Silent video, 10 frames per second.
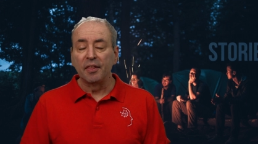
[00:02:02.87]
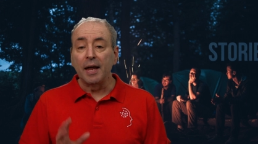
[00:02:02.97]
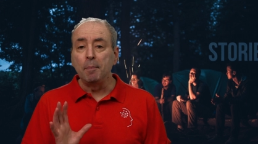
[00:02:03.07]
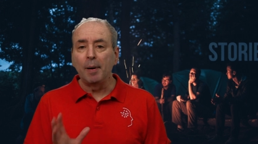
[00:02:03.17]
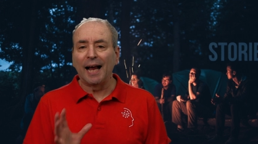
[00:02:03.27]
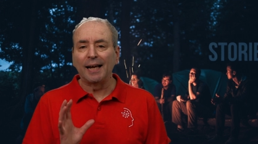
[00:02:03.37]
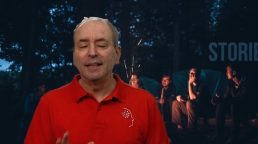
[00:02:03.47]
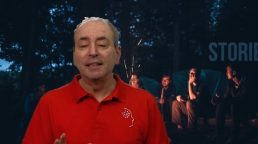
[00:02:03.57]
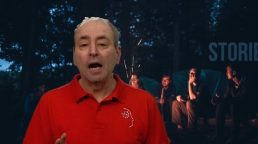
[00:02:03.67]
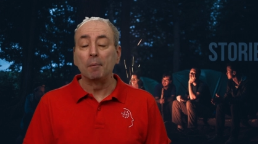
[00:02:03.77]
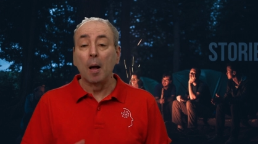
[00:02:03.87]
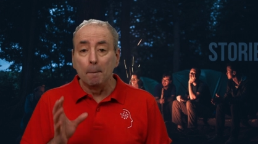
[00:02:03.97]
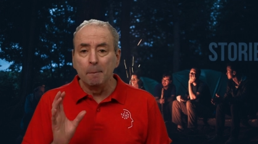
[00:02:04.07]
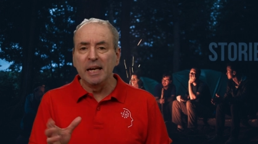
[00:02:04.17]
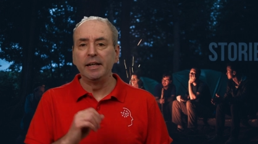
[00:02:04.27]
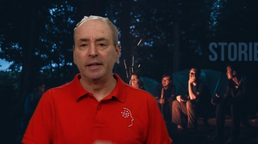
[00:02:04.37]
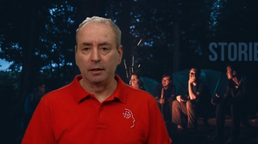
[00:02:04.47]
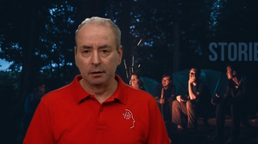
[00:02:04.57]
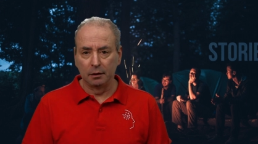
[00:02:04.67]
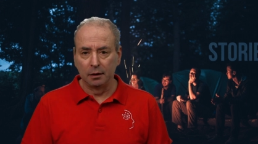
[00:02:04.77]
They package up
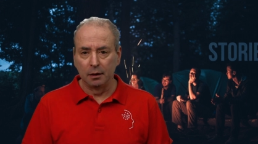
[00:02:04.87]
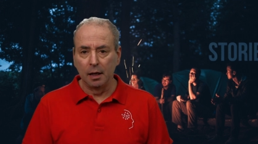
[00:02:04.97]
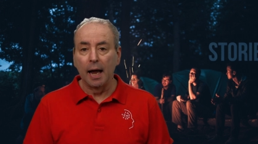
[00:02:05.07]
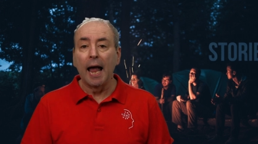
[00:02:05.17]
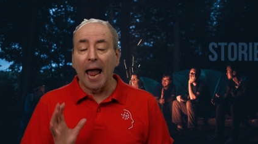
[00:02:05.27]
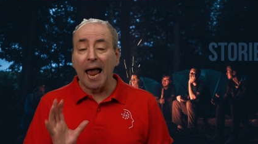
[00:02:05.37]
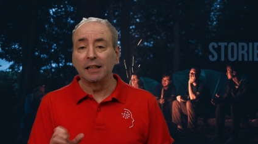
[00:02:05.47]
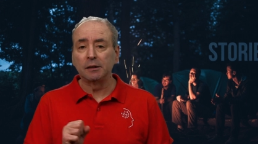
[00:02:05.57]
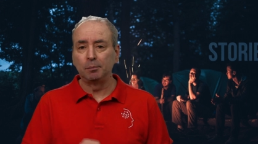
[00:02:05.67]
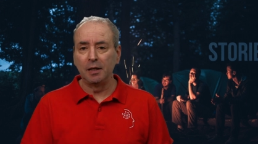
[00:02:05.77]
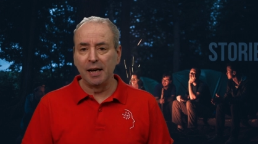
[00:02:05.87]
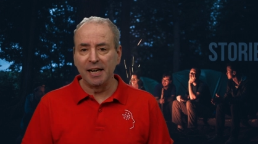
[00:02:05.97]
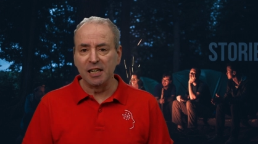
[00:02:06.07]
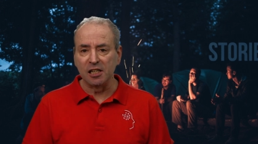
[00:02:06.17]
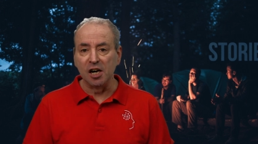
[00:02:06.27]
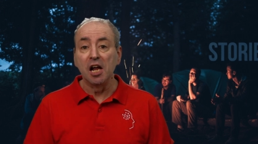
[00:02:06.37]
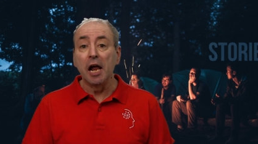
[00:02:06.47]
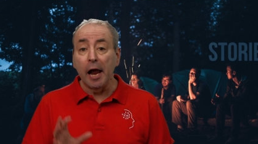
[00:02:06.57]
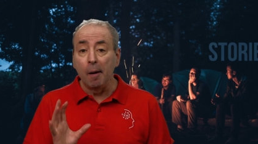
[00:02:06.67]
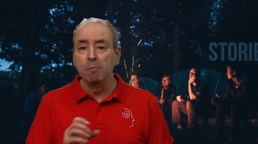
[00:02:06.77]
meaning, explanation,
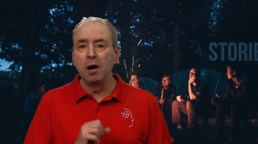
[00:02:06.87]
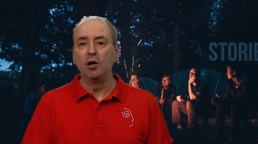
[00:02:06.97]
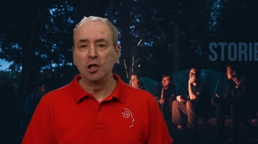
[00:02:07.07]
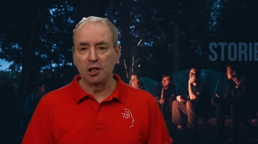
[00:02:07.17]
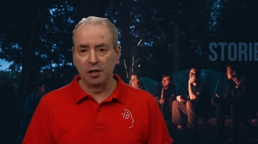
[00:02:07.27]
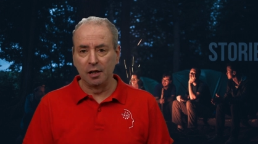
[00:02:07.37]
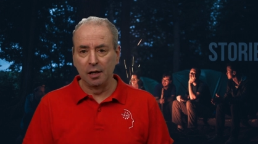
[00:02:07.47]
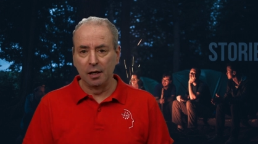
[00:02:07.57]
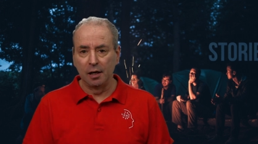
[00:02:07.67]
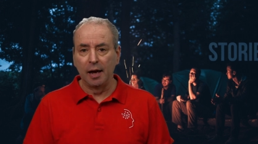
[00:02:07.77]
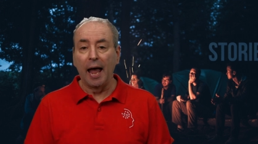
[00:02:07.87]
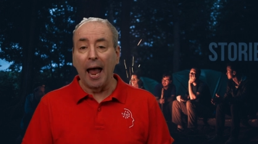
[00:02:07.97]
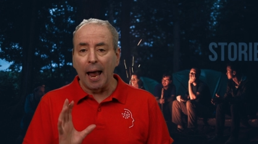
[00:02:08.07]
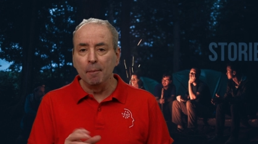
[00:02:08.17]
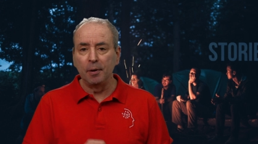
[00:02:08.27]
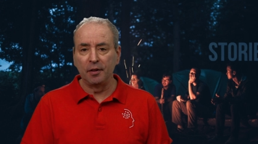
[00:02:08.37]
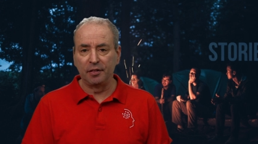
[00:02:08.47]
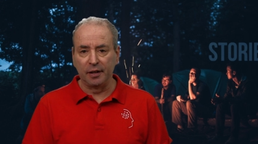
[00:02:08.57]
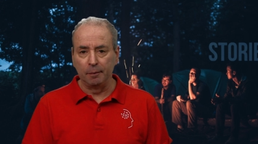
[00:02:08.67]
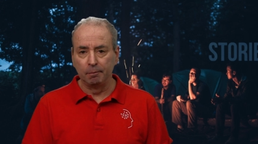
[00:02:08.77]
emotion,
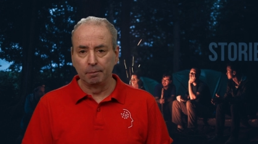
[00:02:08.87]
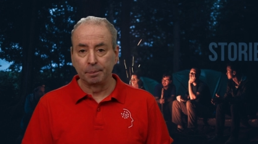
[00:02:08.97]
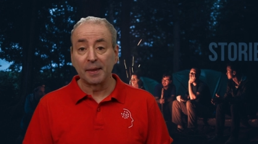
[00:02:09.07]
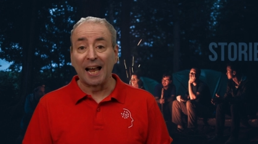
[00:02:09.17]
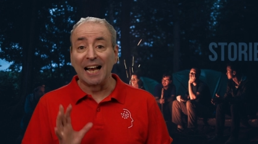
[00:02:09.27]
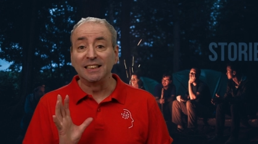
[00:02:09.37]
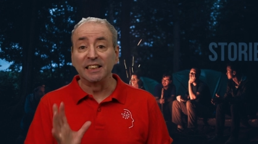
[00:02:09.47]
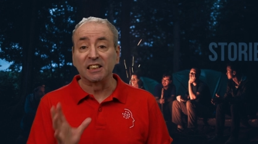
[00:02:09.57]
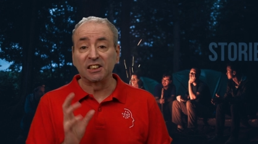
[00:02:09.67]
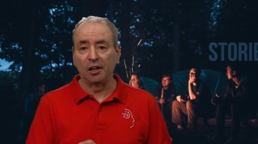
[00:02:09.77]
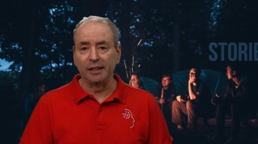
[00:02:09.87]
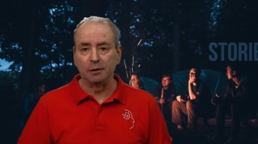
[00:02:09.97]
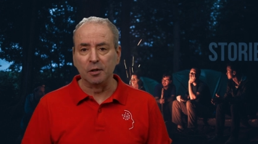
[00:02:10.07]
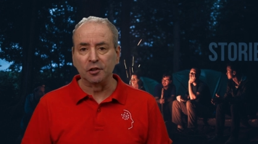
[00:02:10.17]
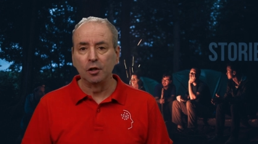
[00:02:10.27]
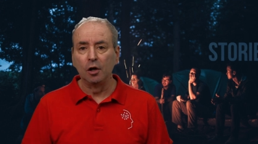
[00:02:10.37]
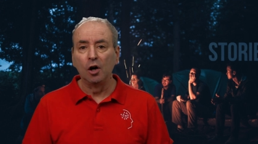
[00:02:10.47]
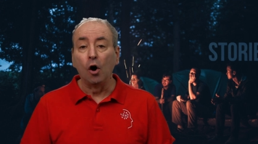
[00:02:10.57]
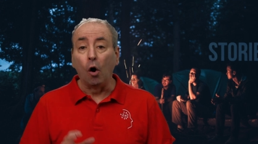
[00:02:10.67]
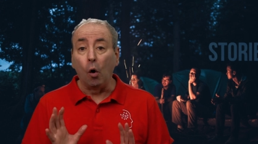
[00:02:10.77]
empathy, and excitement
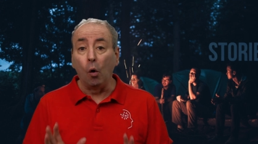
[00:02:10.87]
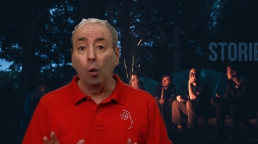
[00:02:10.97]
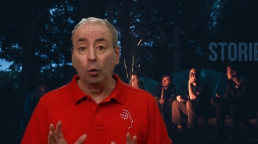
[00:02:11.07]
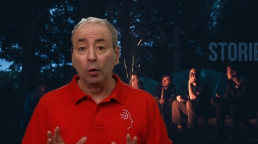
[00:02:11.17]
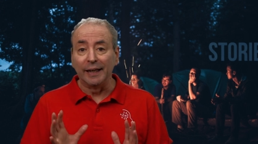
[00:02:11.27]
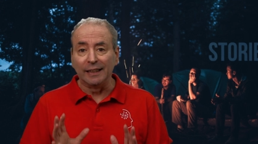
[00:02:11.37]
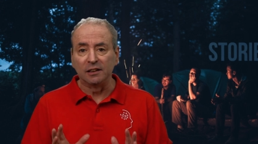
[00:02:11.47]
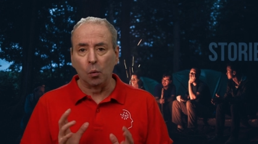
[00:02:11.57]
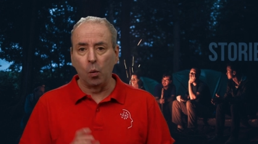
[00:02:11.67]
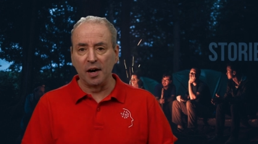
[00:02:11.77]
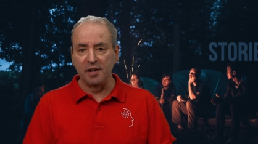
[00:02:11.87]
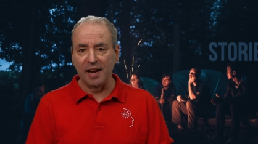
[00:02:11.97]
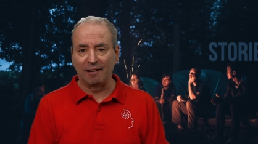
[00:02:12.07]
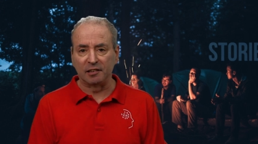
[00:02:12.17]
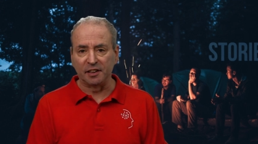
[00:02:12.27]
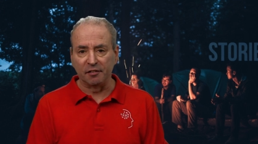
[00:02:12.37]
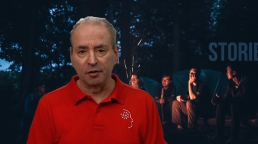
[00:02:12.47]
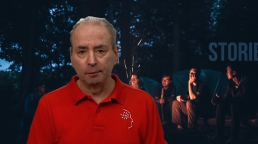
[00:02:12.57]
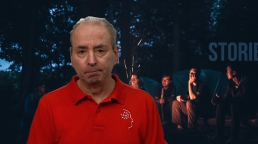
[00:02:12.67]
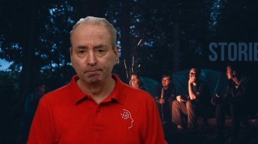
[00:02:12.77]
all into one narrative.